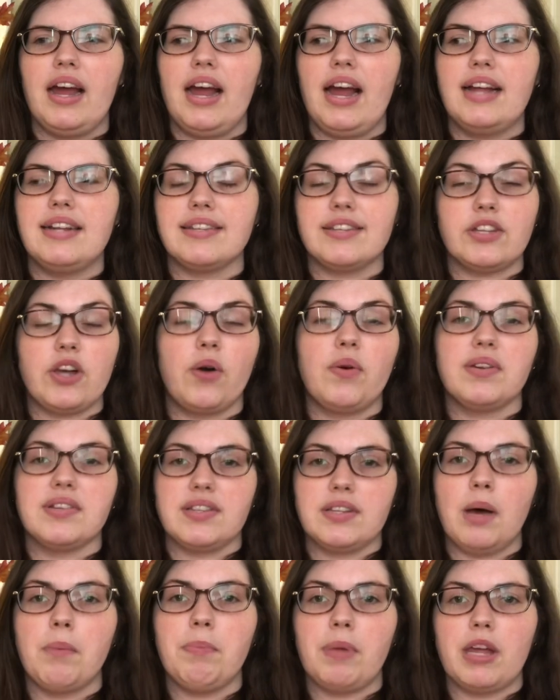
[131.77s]
And so to
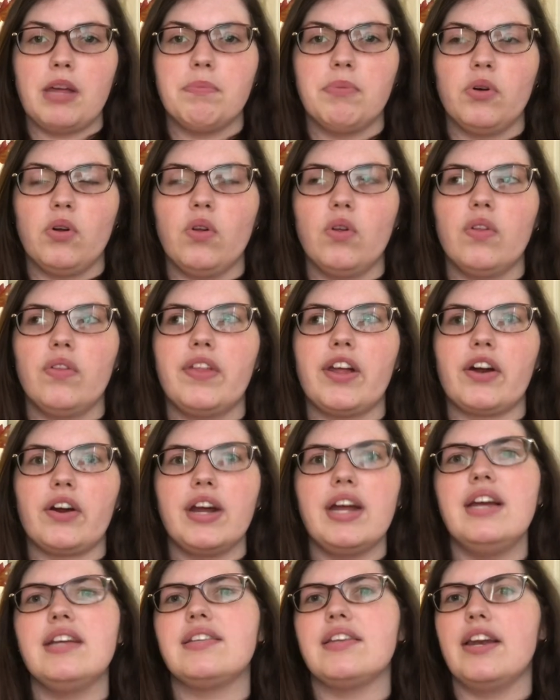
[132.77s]
some people, there
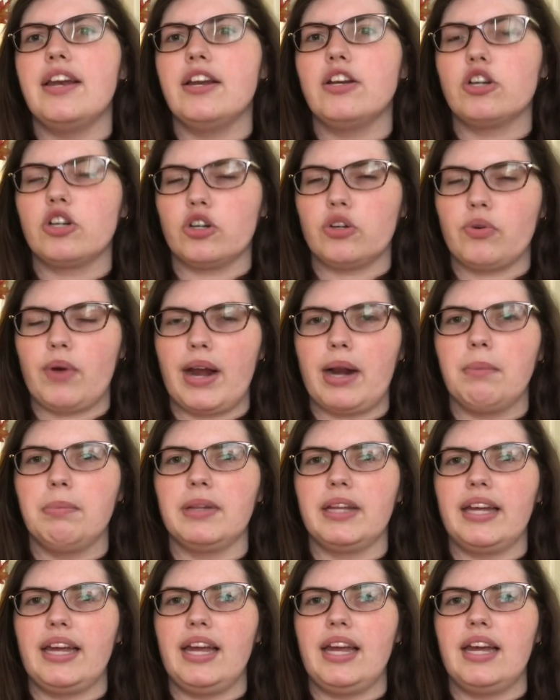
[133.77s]
is an
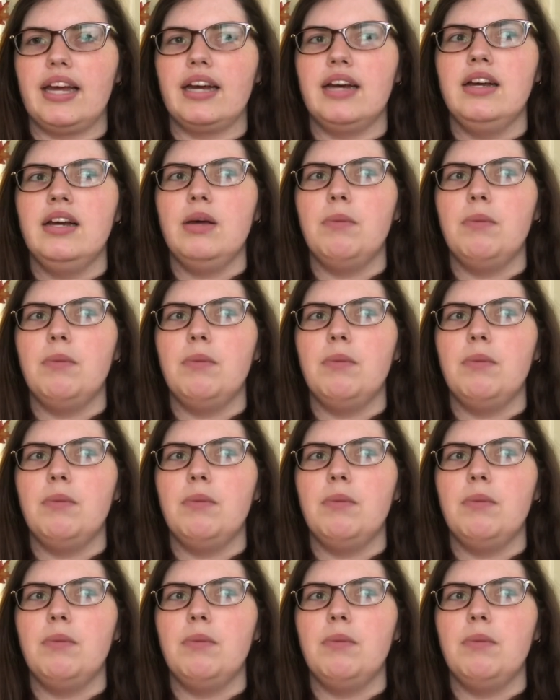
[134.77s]
incredibly